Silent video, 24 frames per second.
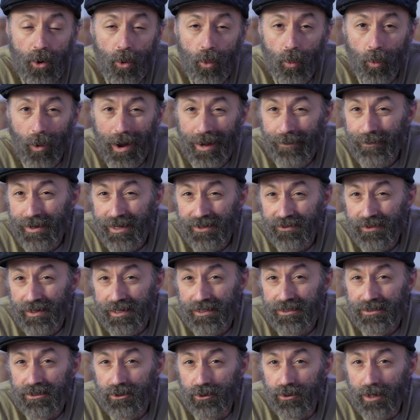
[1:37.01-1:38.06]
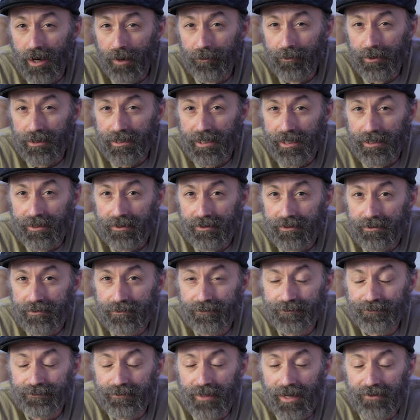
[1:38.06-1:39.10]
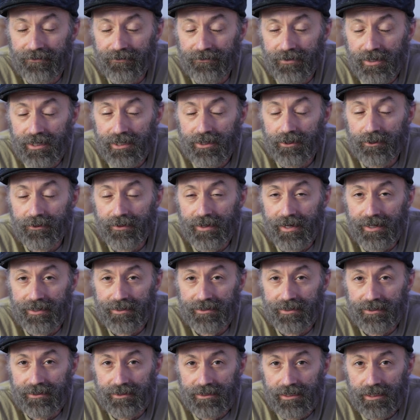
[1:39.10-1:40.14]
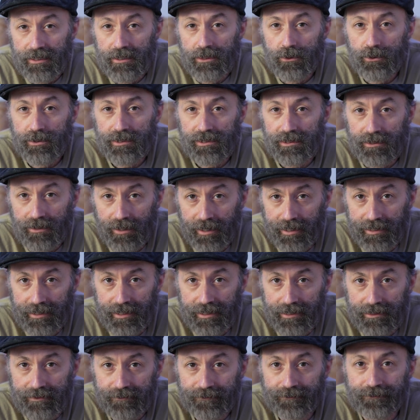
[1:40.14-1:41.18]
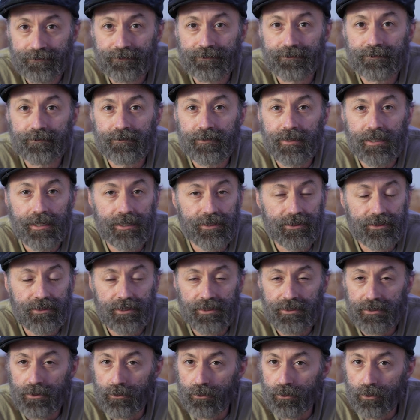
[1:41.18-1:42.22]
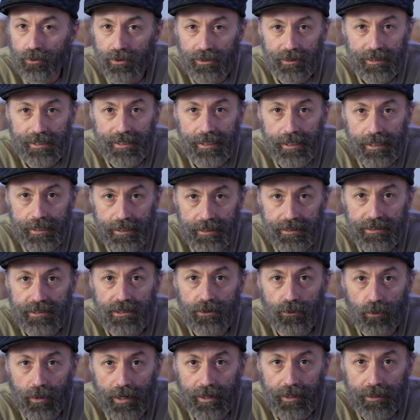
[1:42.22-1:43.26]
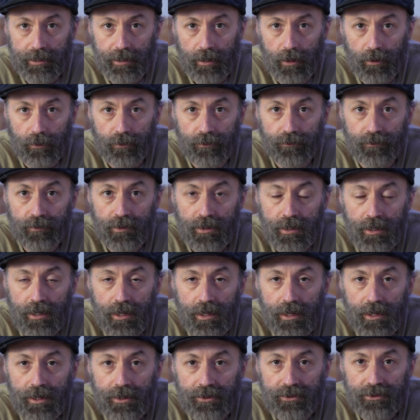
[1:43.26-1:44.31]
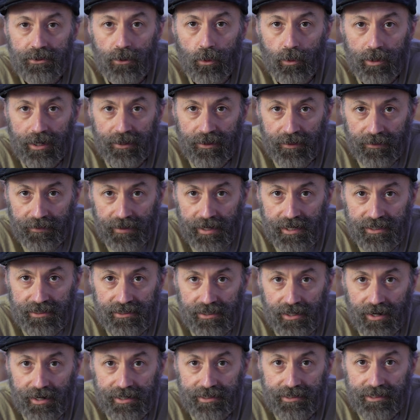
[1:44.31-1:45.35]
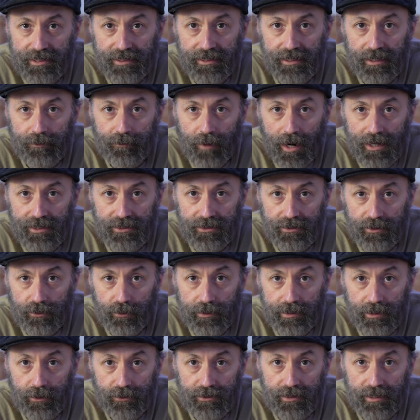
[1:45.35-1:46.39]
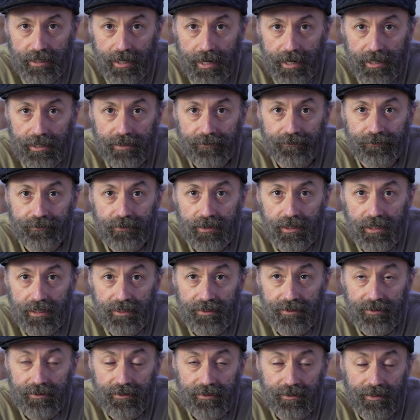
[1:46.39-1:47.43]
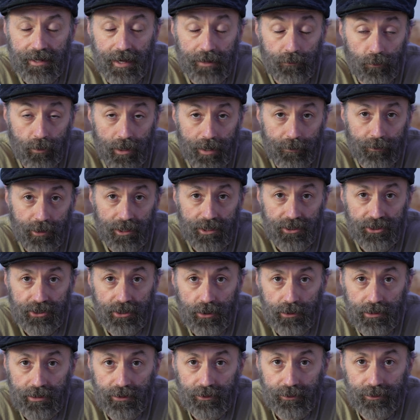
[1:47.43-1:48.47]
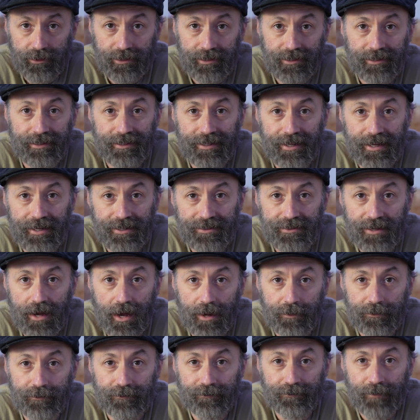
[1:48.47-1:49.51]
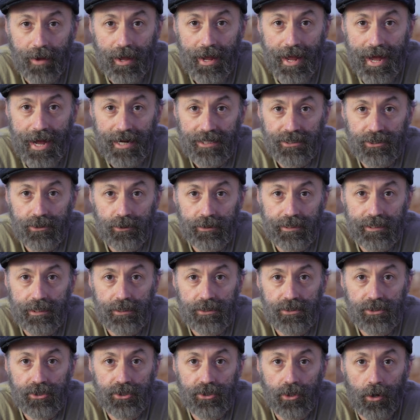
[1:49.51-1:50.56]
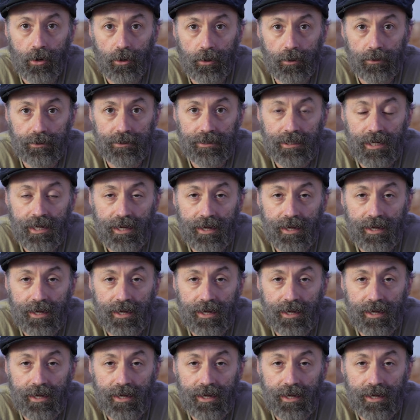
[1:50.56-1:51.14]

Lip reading: Why make things too complicated? I figure that continuous lighting is just a really easy way to go. So one of the things that I did in my studio today, and what I'm going to show you is I actually installed